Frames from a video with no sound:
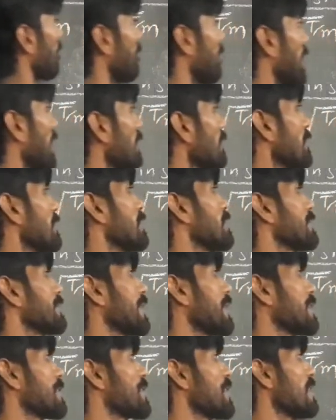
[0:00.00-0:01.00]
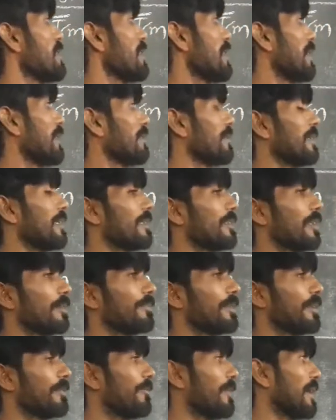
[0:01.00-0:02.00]
When tension and length of
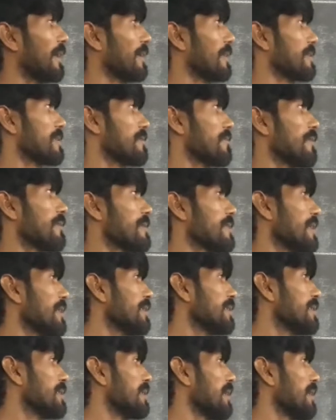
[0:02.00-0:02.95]
the wire is constant,